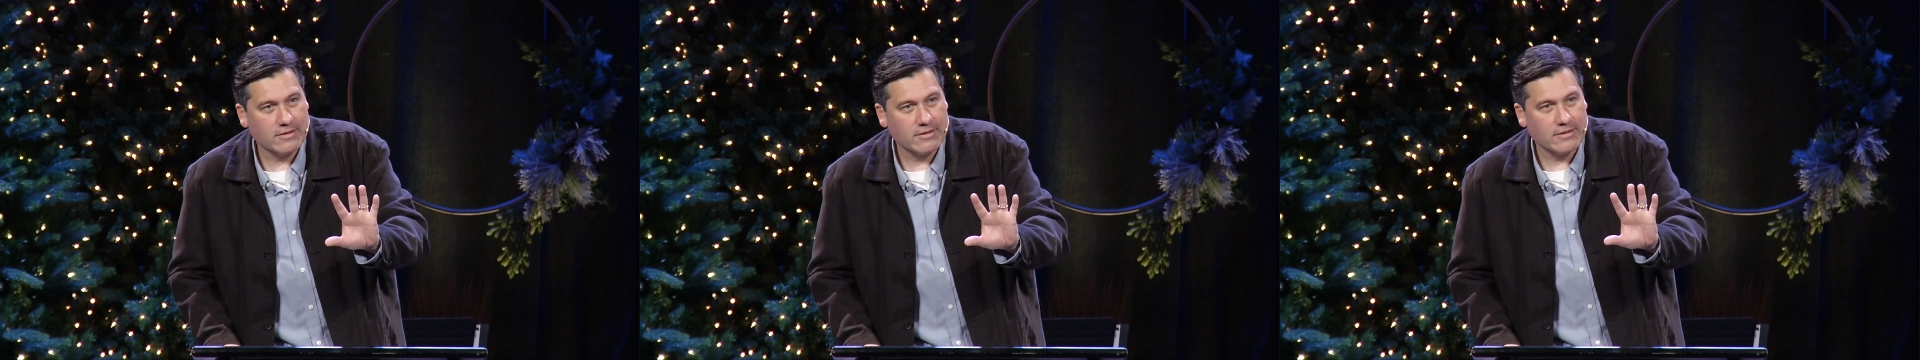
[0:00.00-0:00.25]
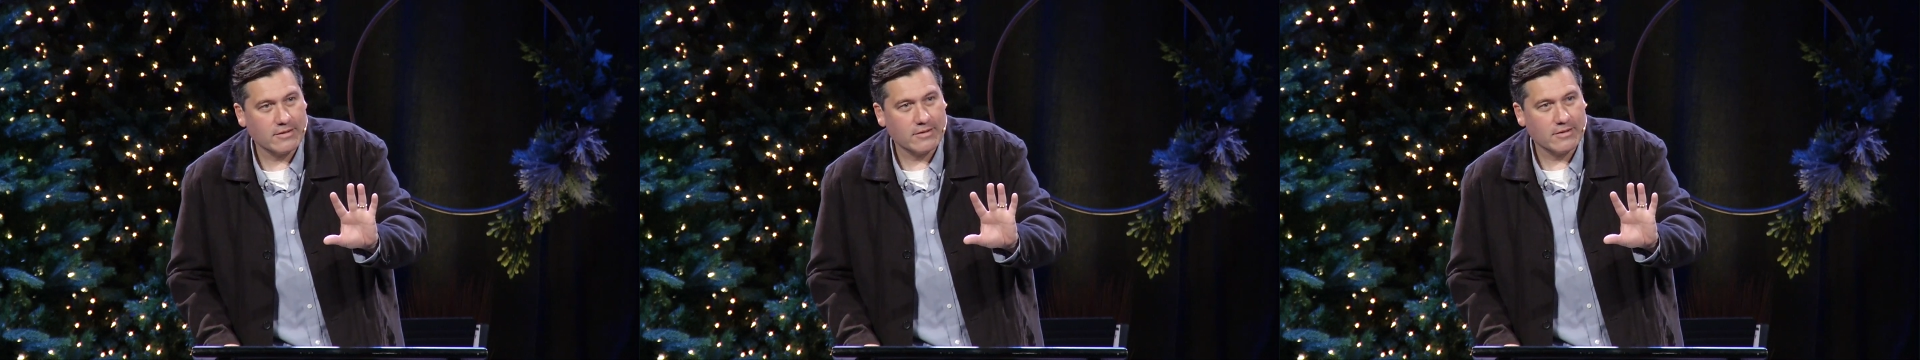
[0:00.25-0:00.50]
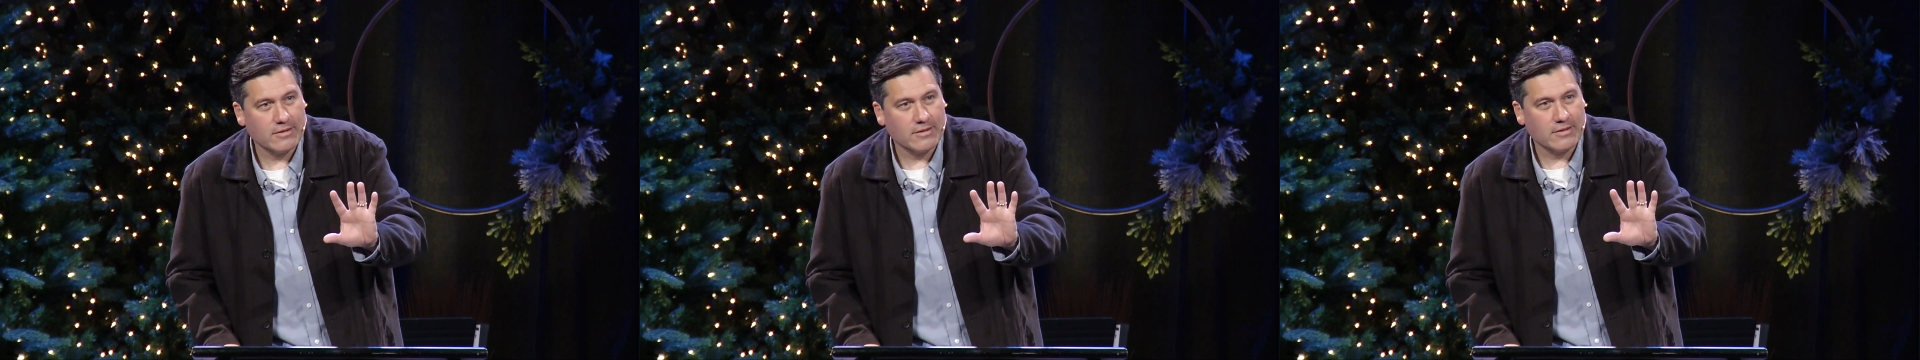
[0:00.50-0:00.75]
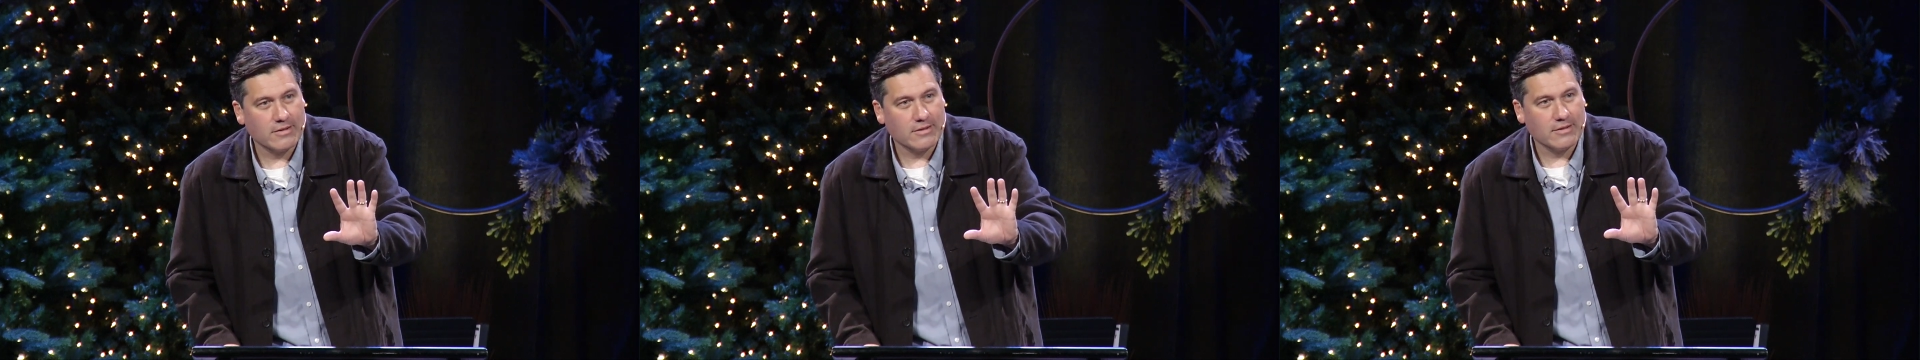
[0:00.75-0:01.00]

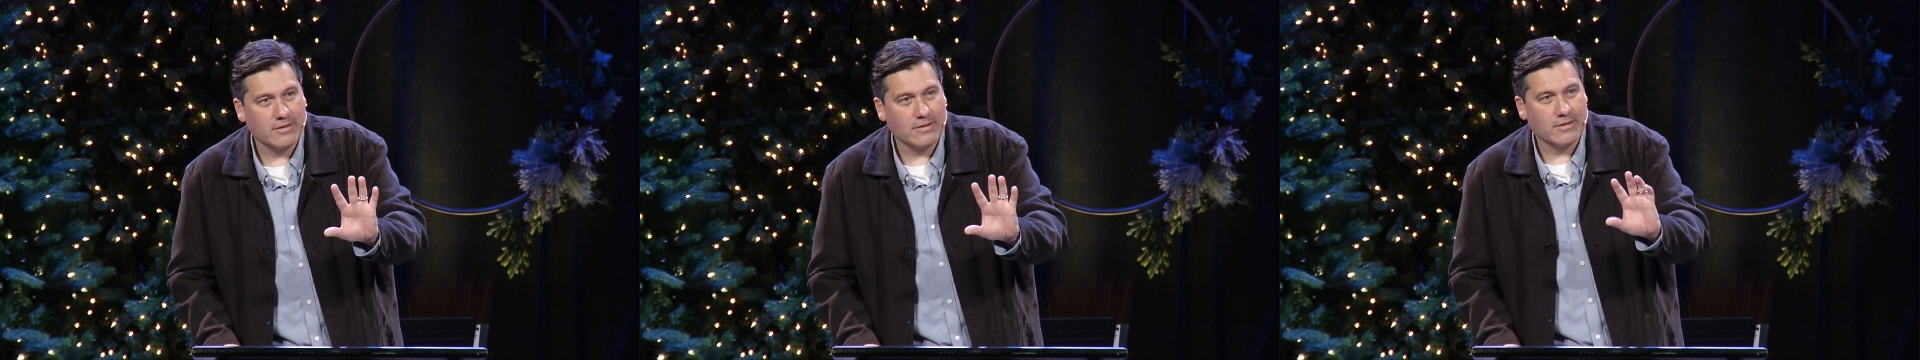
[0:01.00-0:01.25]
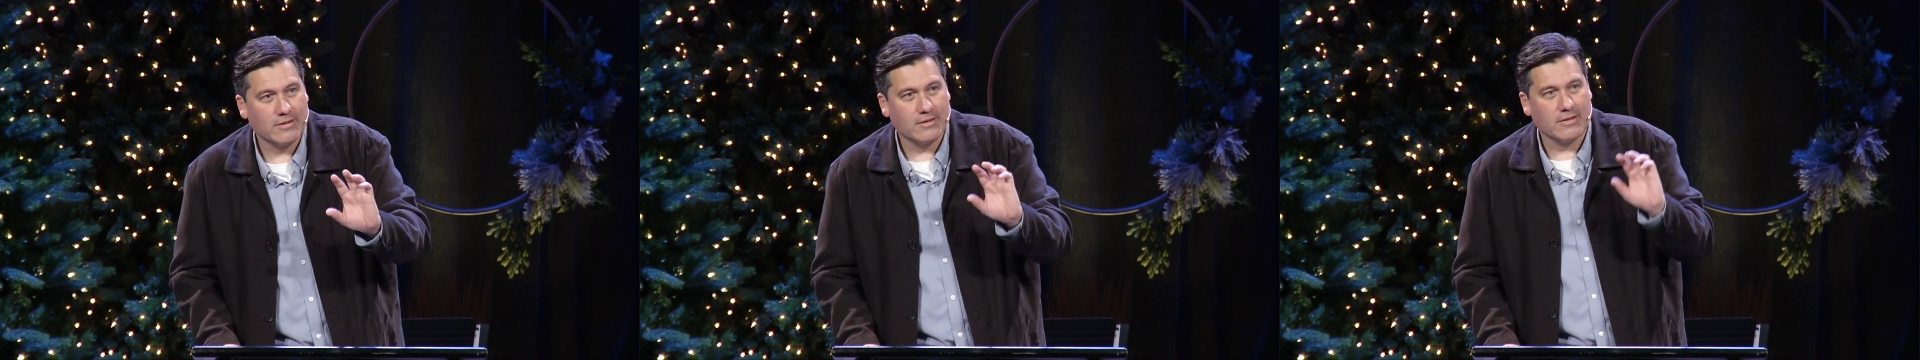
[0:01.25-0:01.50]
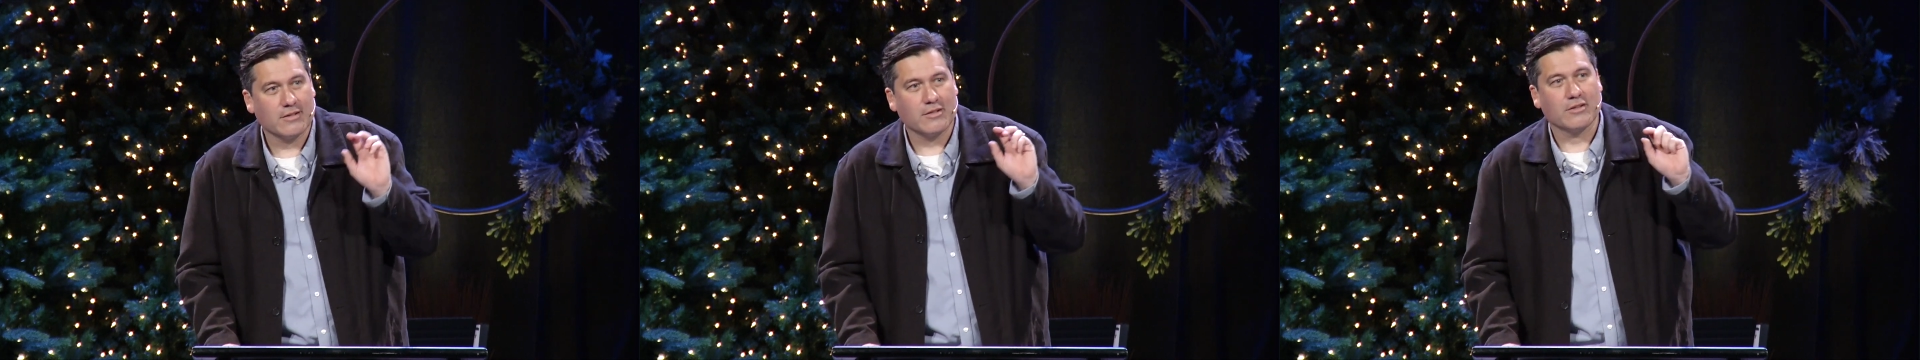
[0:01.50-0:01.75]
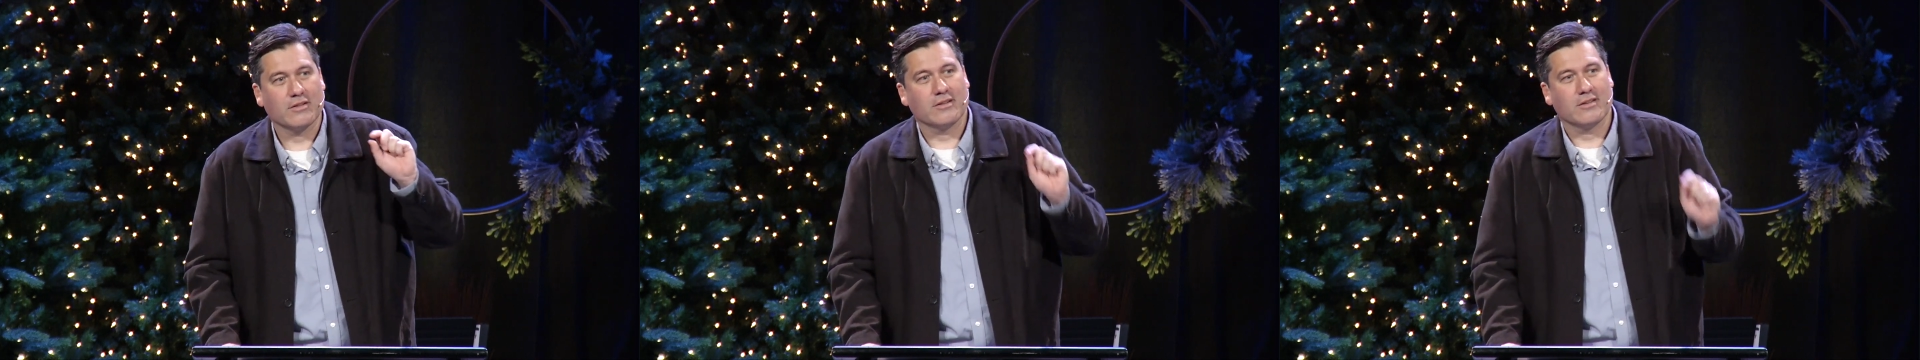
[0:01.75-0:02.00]

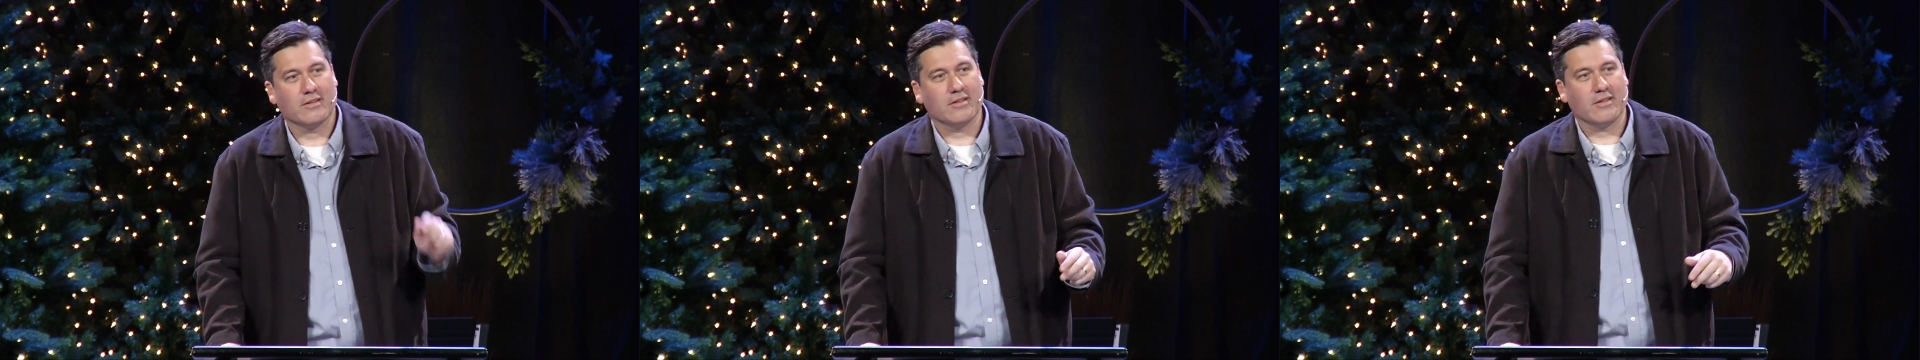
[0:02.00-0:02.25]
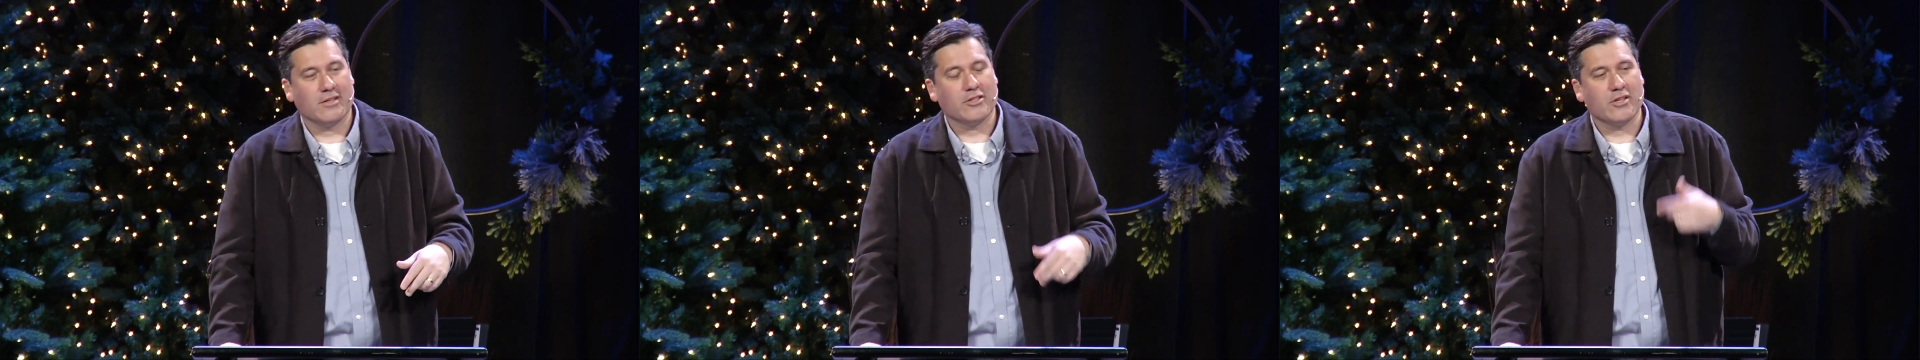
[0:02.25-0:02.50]
Nothing is said.